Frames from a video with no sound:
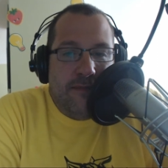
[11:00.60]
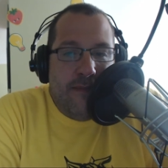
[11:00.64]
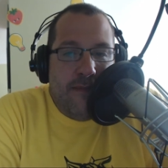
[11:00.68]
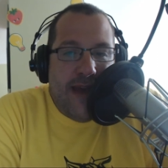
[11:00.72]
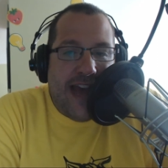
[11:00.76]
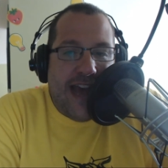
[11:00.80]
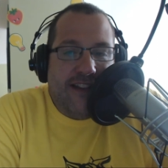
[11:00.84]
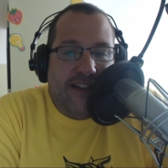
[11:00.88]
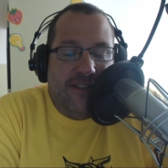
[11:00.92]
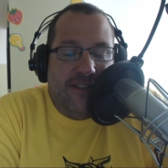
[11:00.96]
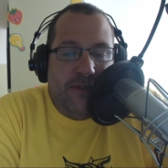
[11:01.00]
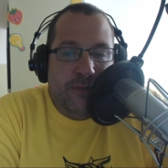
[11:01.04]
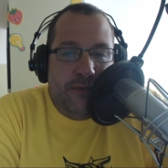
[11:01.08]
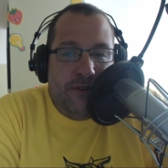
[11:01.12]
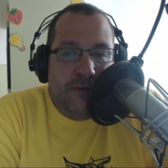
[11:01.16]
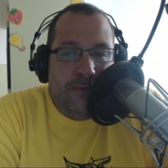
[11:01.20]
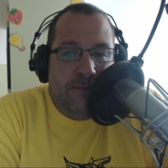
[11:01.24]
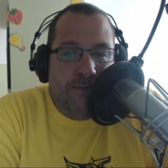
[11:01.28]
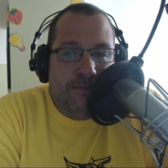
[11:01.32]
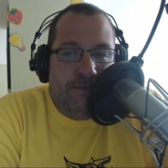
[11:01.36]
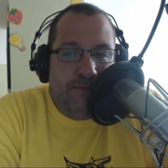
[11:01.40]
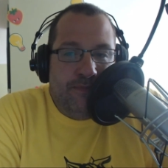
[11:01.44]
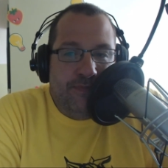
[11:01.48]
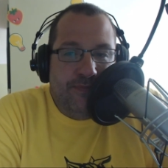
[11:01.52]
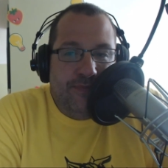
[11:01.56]

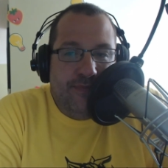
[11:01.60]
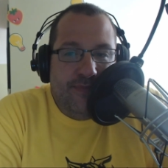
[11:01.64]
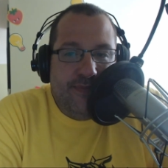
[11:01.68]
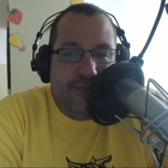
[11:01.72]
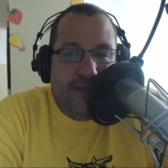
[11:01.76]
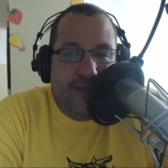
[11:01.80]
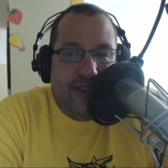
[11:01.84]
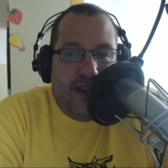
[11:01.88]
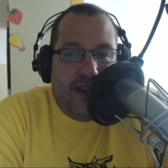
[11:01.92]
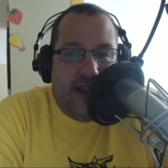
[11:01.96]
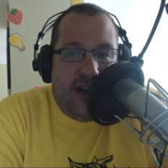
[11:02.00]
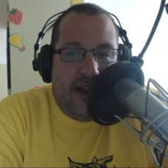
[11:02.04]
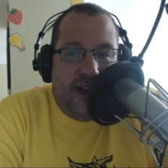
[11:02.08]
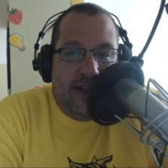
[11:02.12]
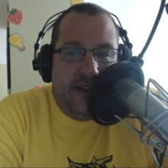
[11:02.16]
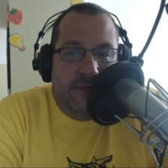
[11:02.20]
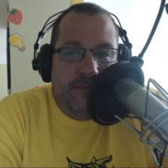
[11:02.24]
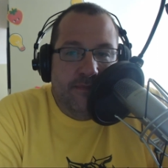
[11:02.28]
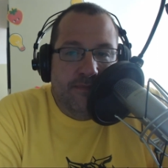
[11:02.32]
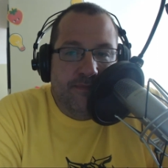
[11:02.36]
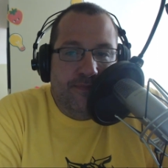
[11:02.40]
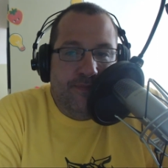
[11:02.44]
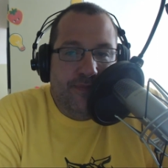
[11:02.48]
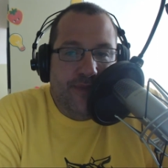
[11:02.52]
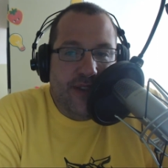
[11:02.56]
maximum,
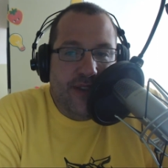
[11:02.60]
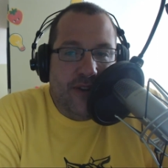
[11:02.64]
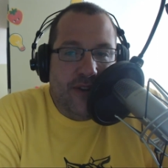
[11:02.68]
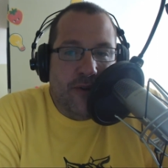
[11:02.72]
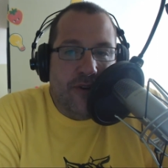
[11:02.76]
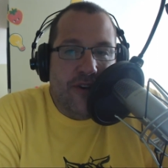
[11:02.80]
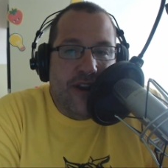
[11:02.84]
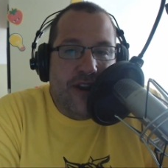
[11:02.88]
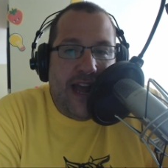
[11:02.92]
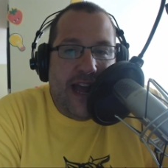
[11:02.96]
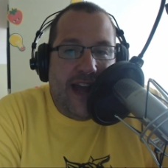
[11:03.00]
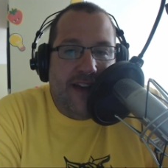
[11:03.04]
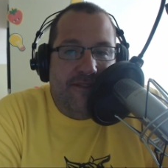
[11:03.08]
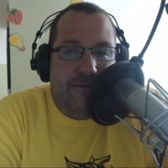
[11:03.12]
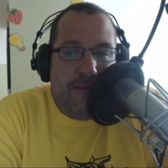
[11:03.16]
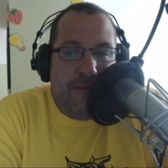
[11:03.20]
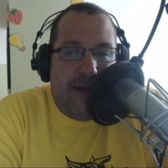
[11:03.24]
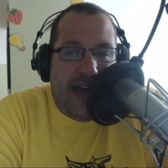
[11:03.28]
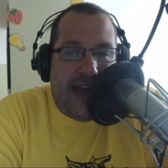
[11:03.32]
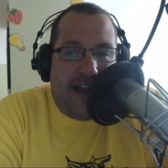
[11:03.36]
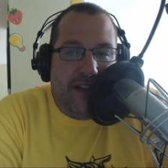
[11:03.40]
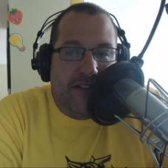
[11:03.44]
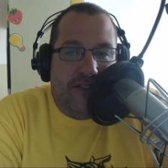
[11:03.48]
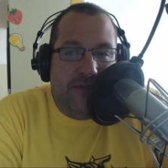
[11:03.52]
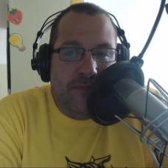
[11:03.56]
um, in order to have
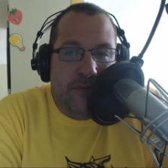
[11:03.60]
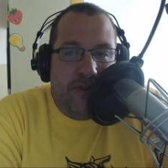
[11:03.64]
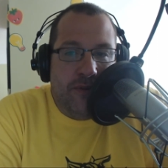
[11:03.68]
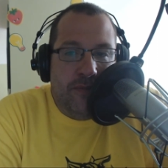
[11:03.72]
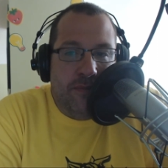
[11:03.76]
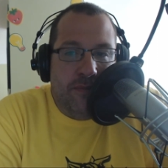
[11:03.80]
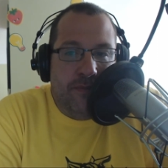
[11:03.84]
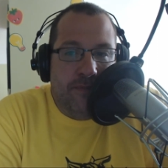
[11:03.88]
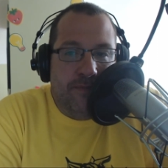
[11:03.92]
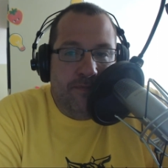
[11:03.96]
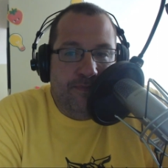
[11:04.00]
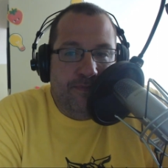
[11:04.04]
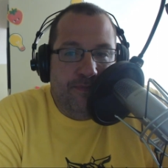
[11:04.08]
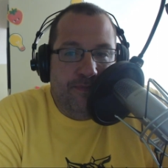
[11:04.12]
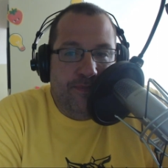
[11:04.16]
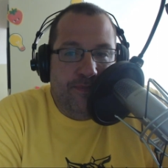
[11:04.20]
maximum